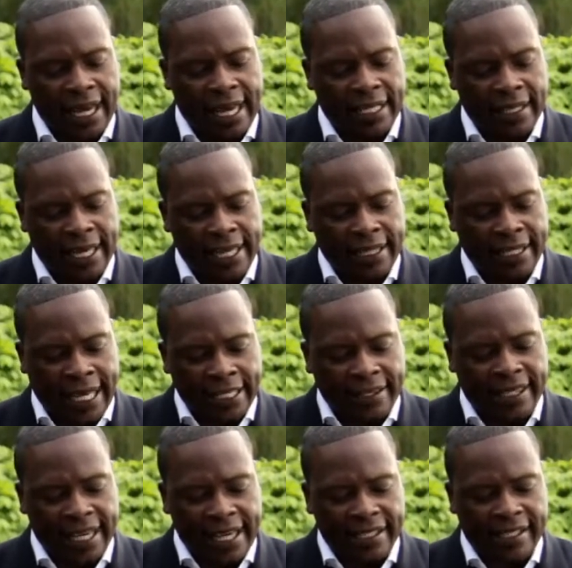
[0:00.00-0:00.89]
and, and
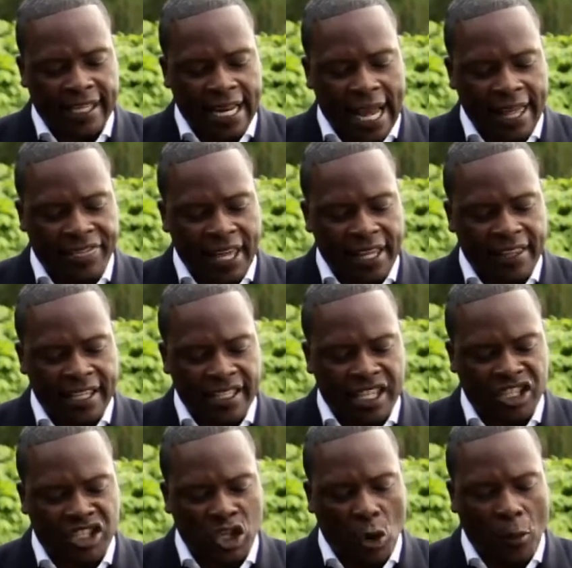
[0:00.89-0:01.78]
get this, and I think
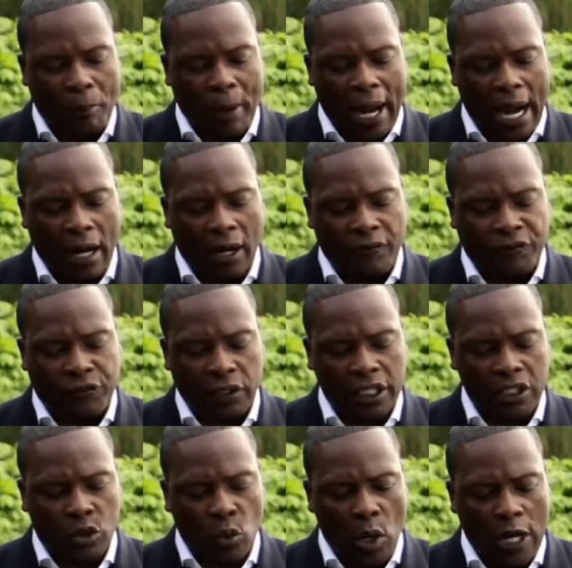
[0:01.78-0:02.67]
this is so
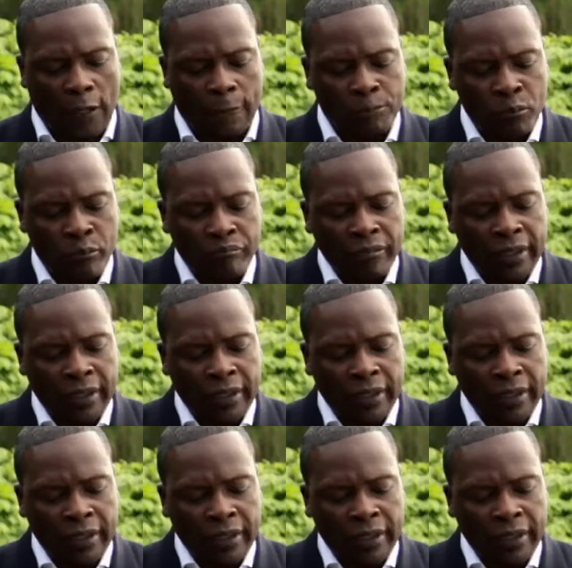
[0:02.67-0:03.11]
powerful as well.